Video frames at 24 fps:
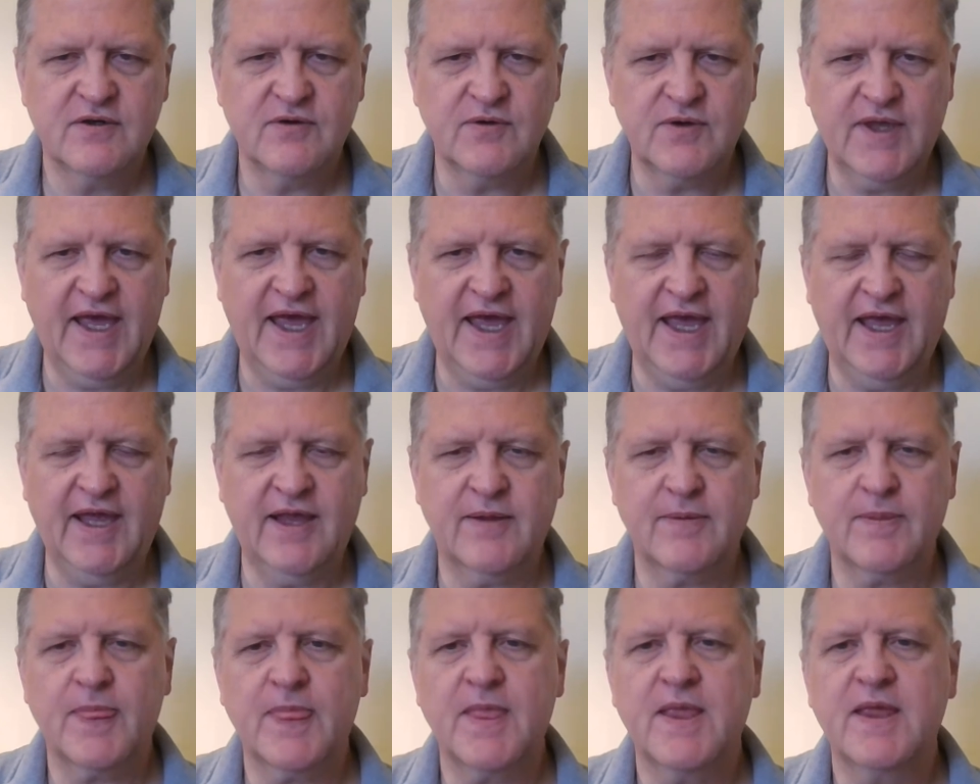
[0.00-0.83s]

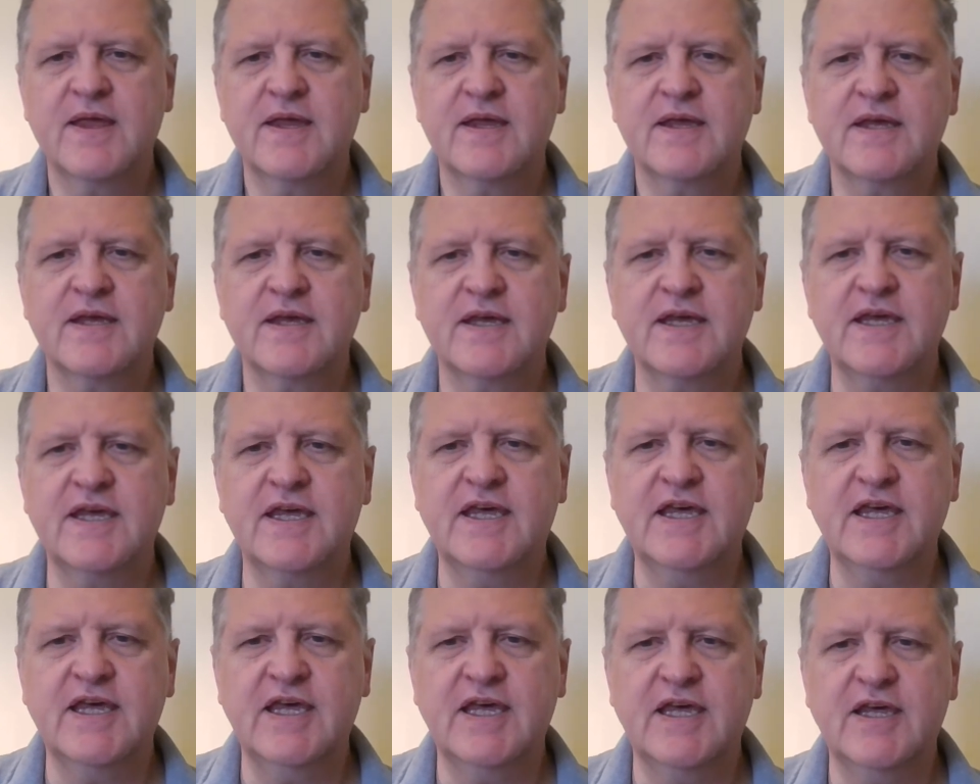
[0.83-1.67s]
Okay, e
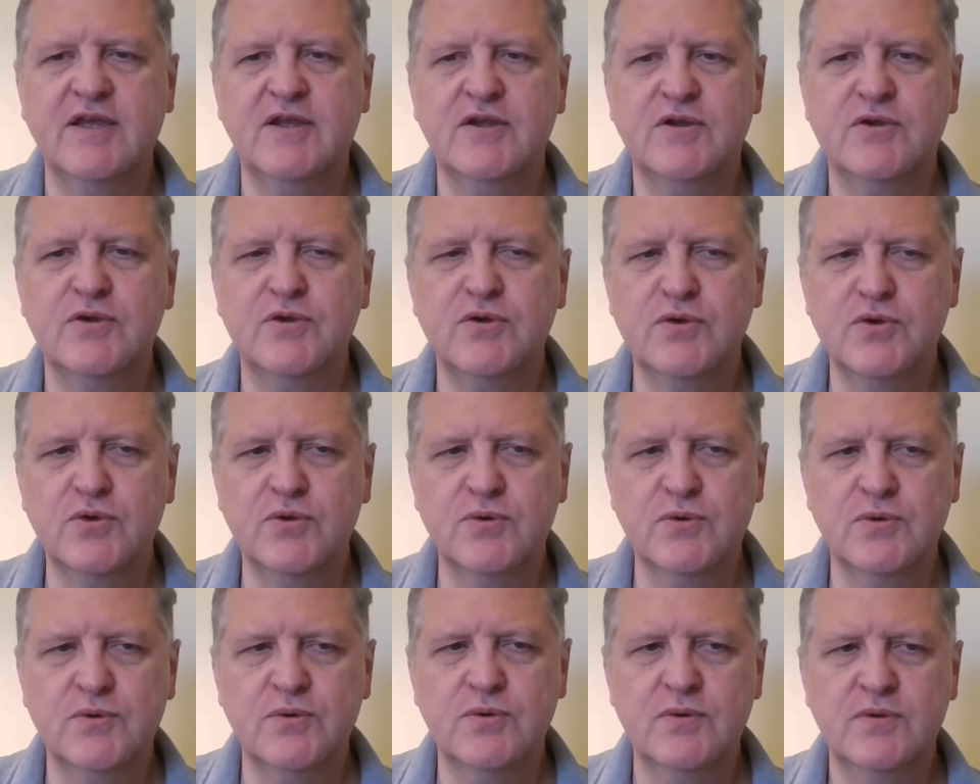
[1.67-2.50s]
key,
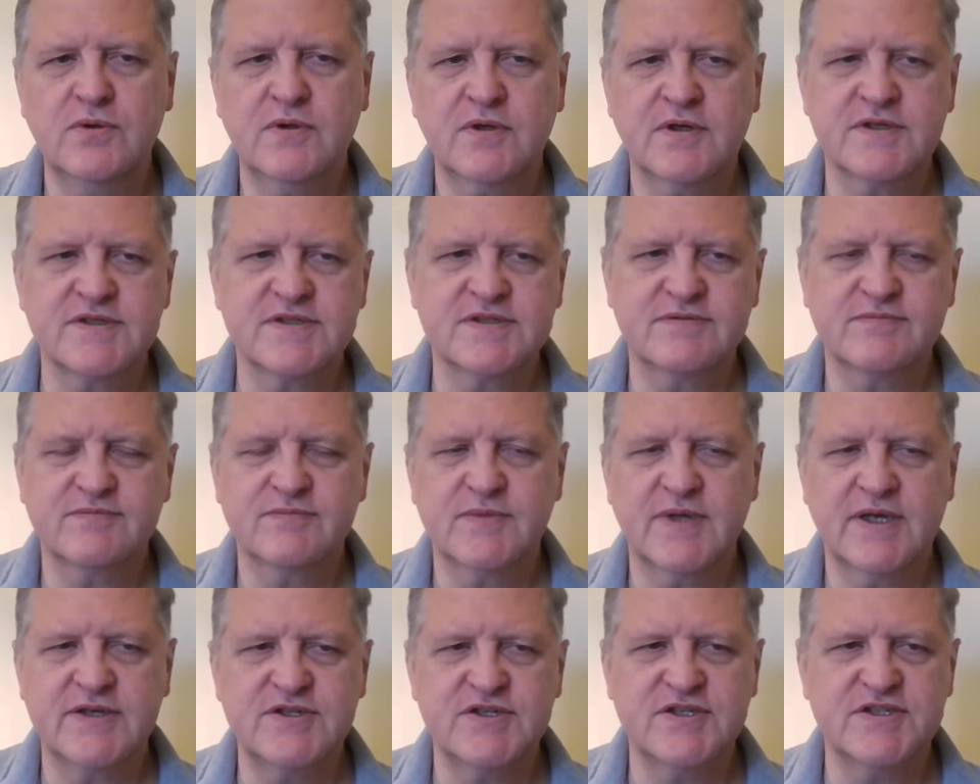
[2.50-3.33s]
new, because
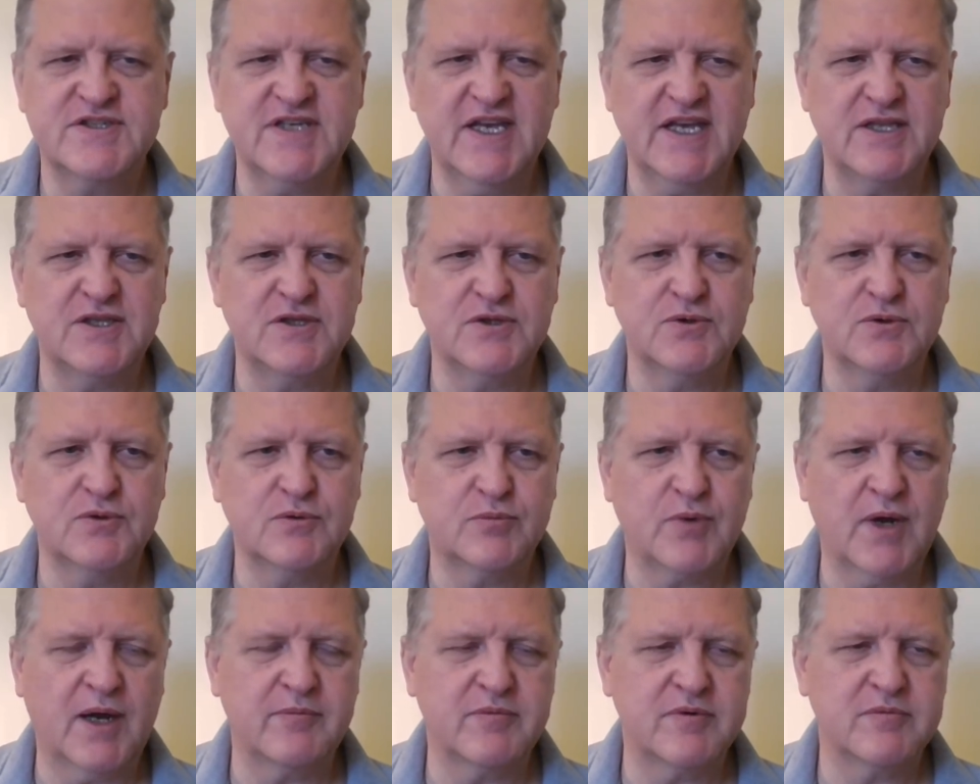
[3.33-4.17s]
I should say new
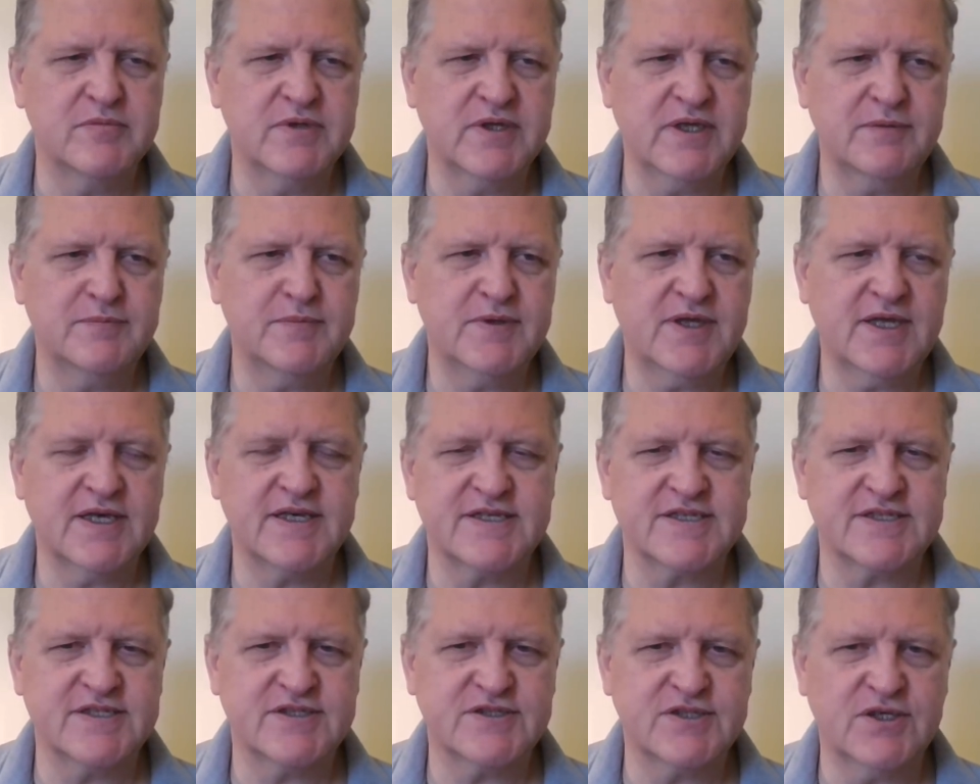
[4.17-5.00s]
probably,
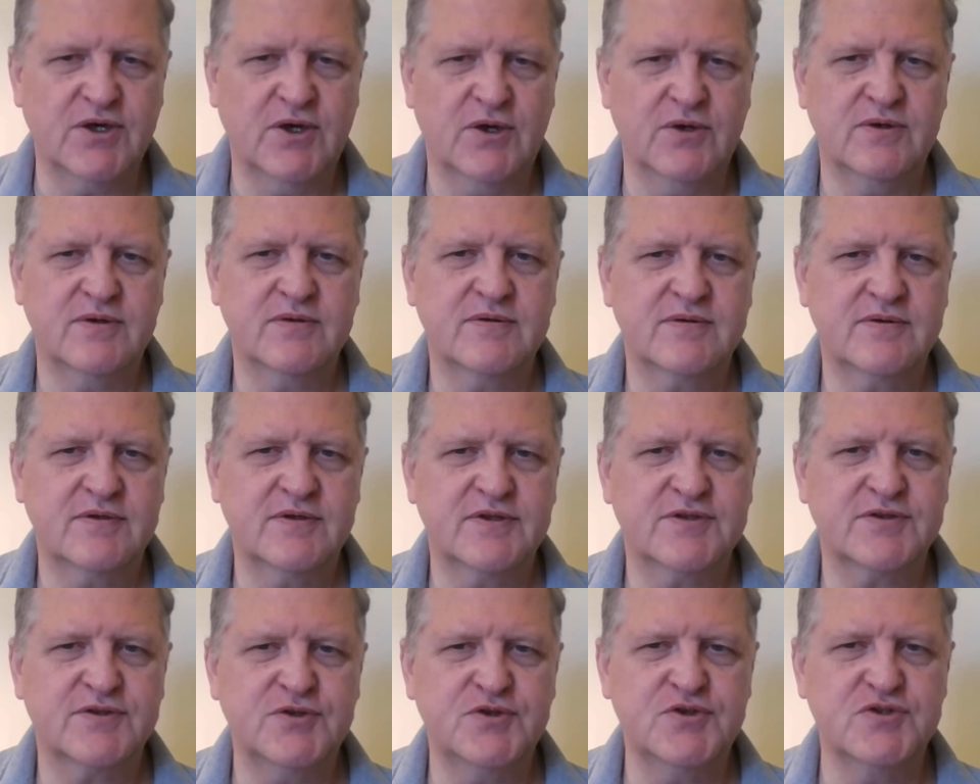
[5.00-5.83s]
because it's
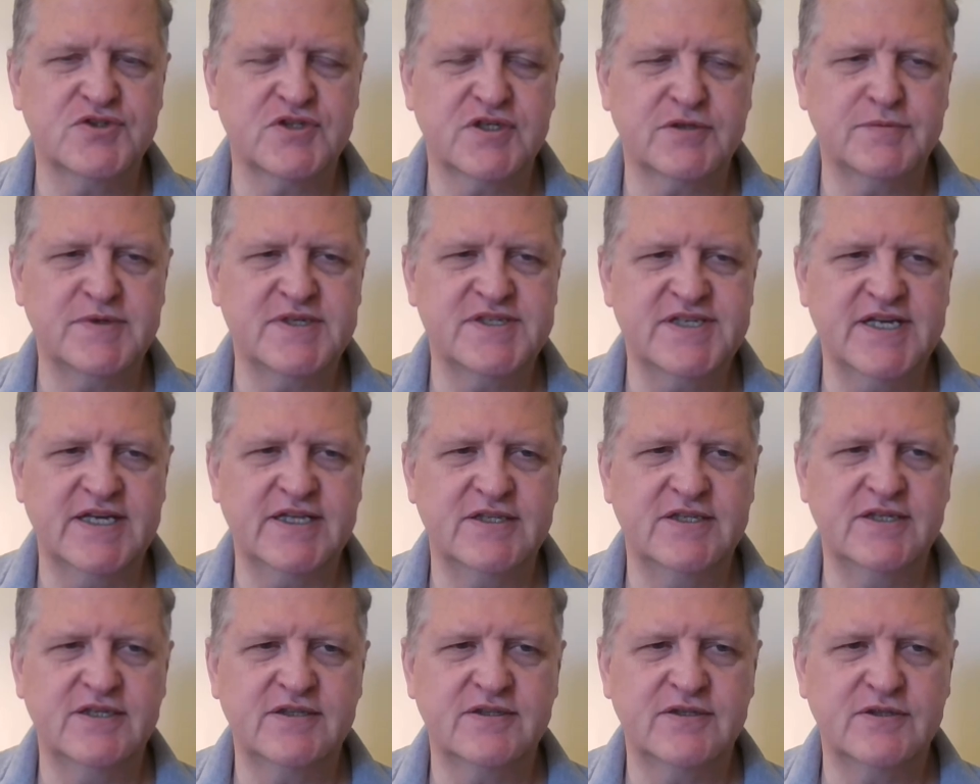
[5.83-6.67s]
usually going to be
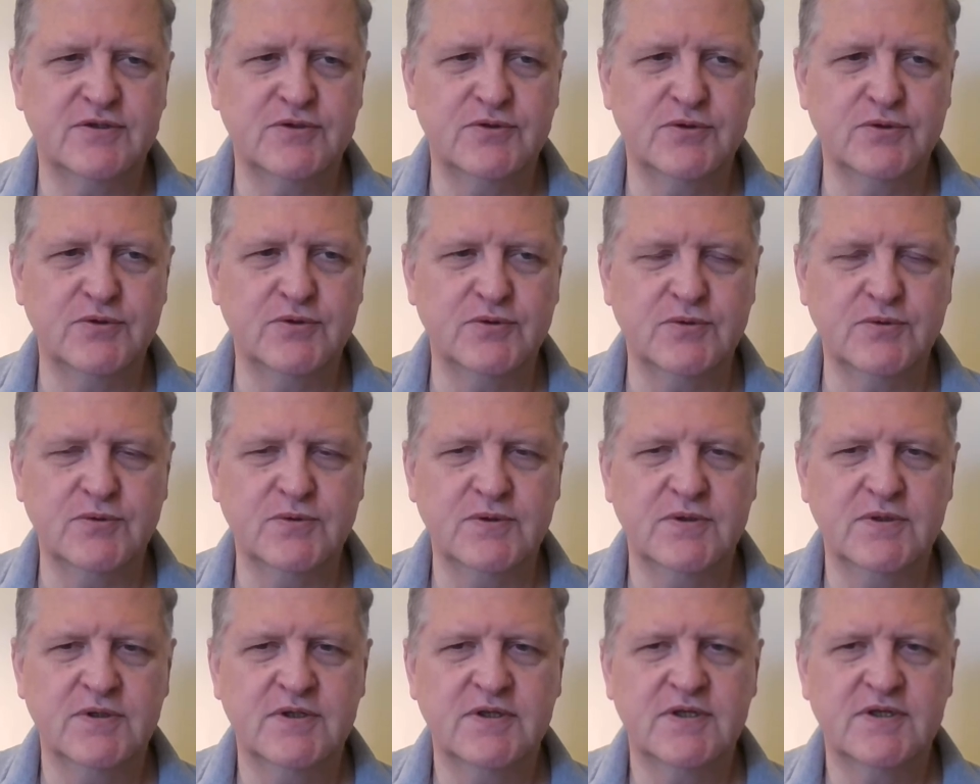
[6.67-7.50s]
said new.
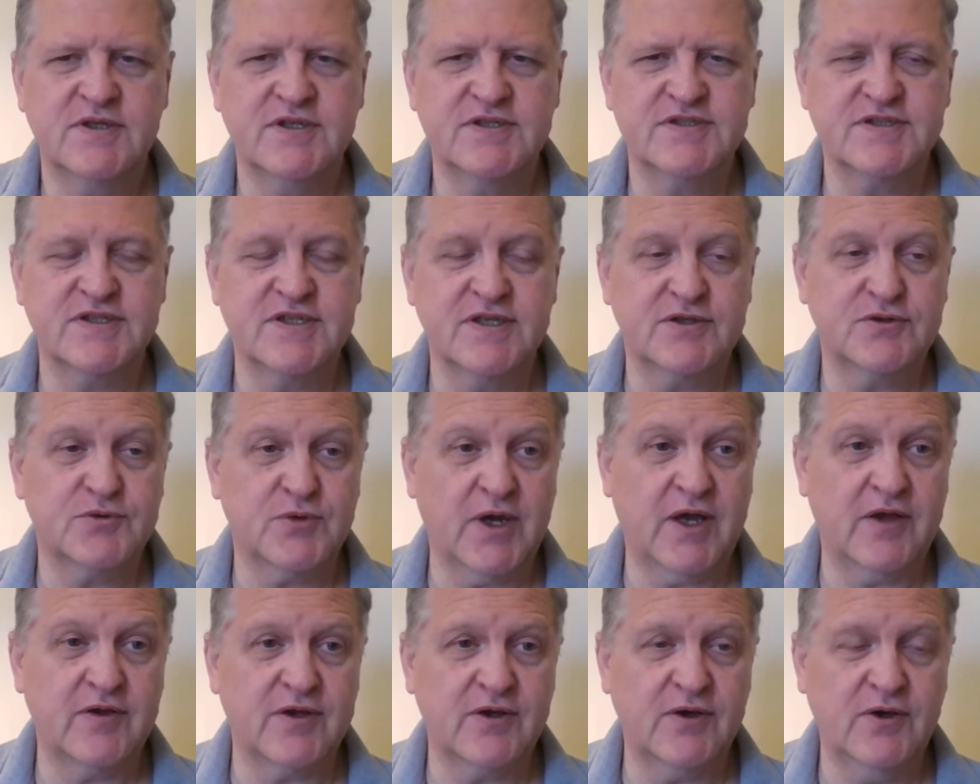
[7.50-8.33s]
This is a
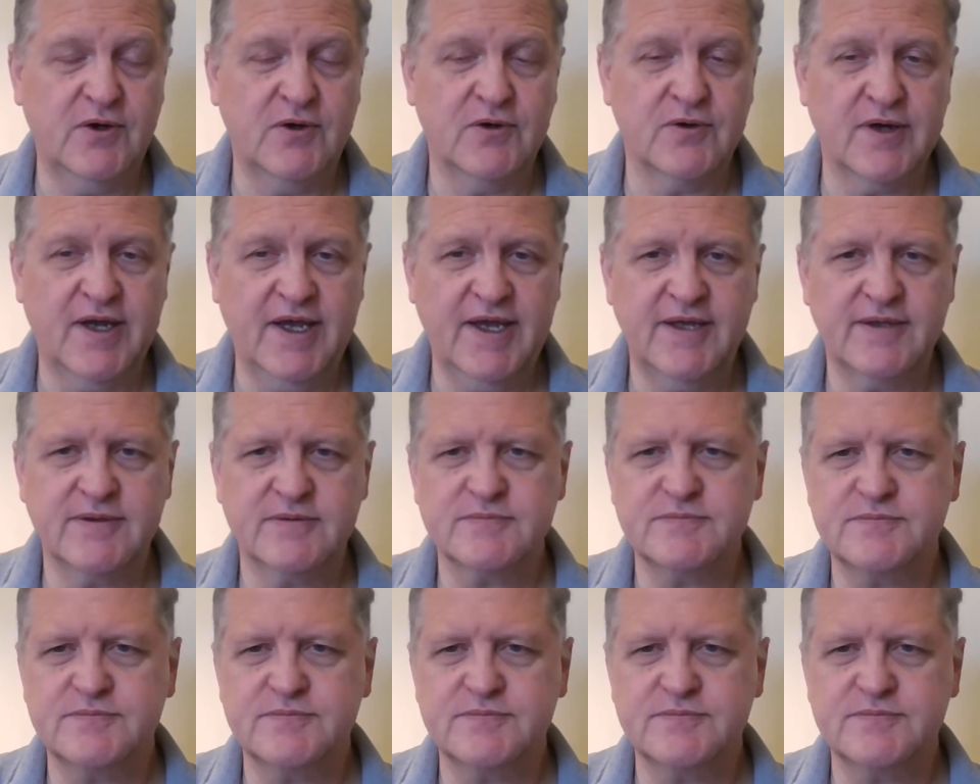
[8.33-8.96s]
trailing o, right?